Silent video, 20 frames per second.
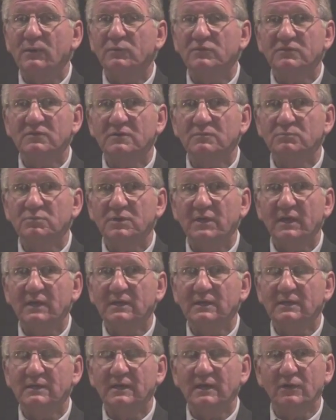was
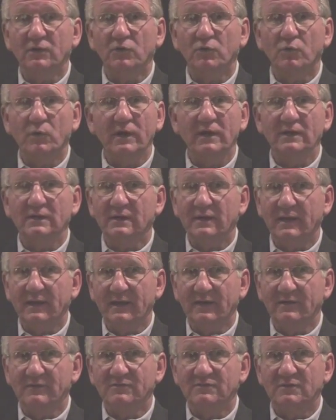complaining at great
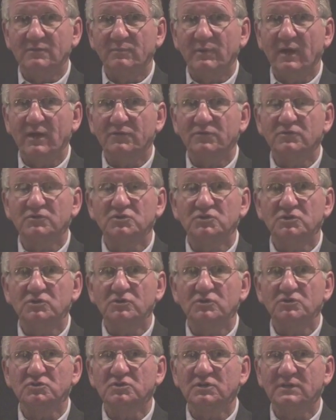lengths about the
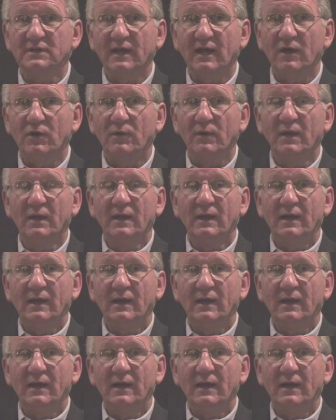church and how